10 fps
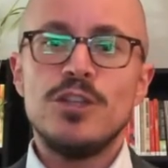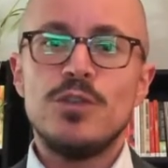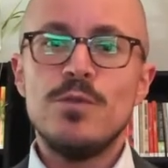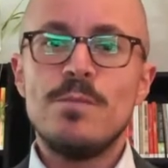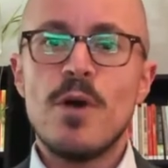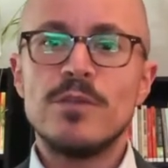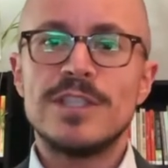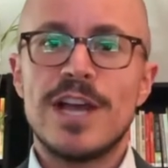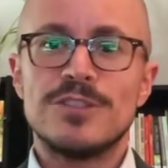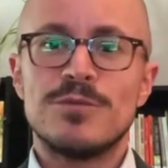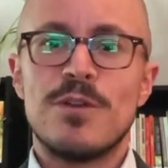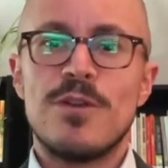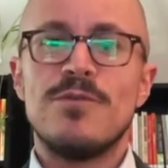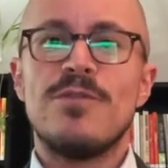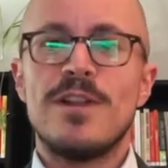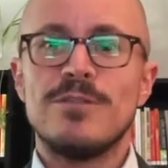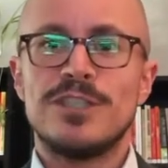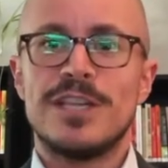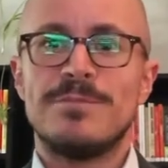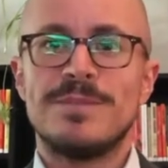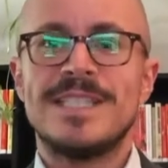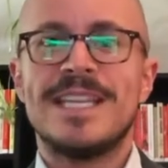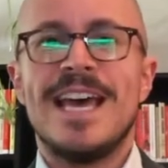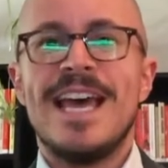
two postdoctoral fellowships.